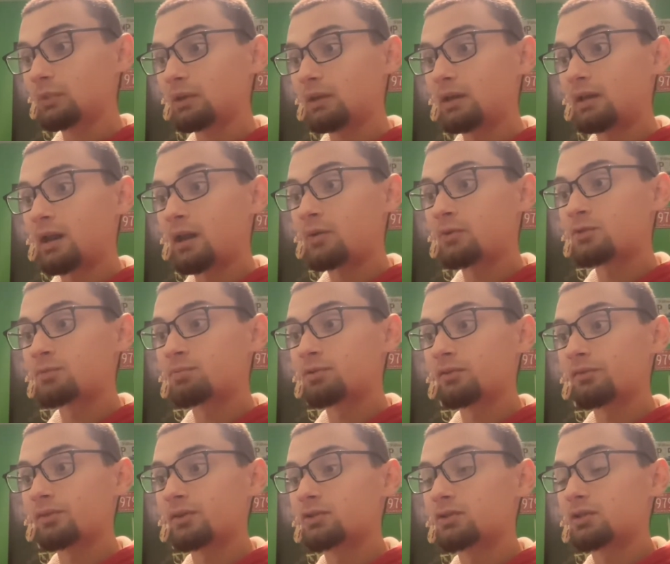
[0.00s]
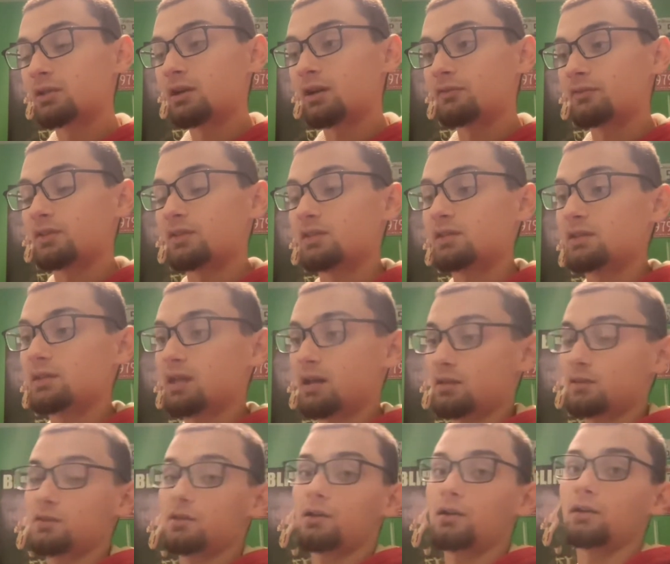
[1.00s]
And I was privileged enough to see
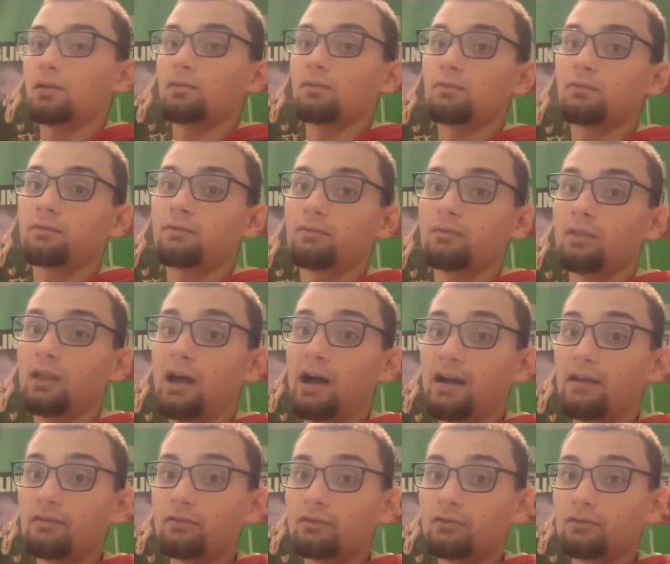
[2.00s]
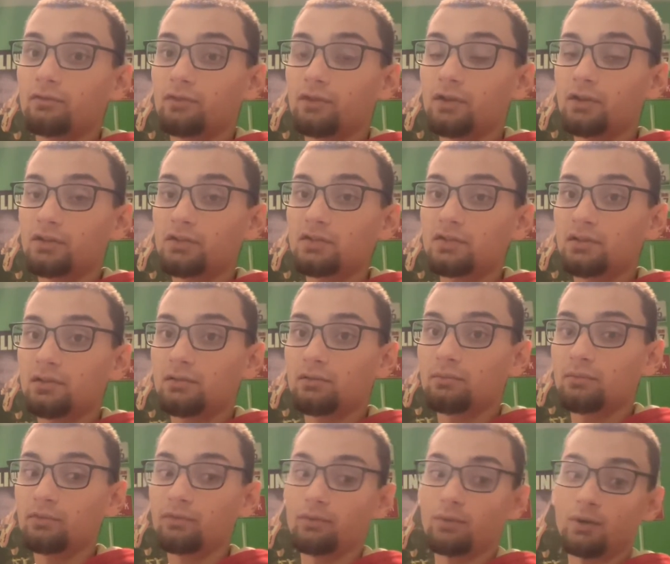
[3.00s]
that song live first
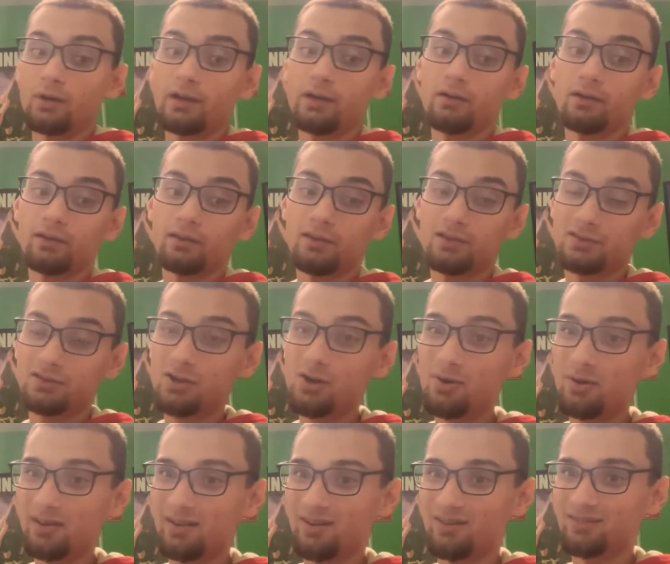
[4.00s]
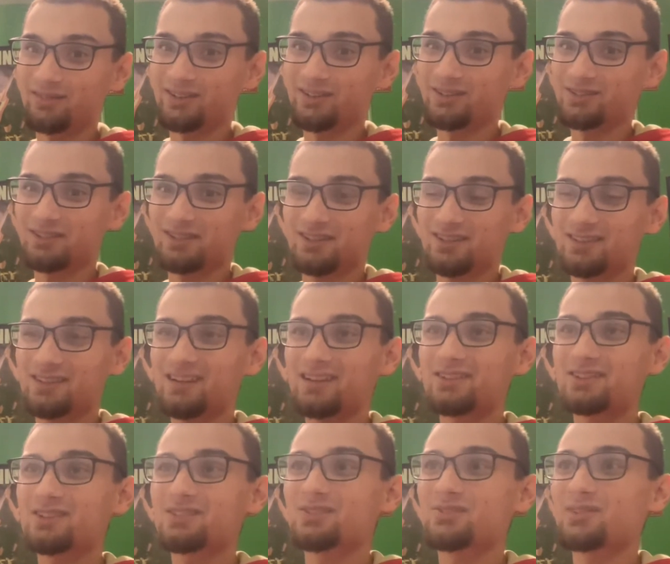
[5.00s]
before hearing the studio version, because they
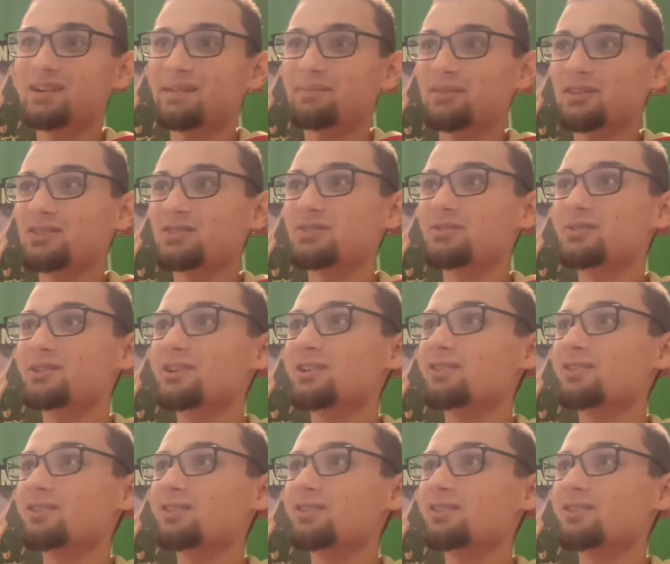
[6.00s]
just dropped the studio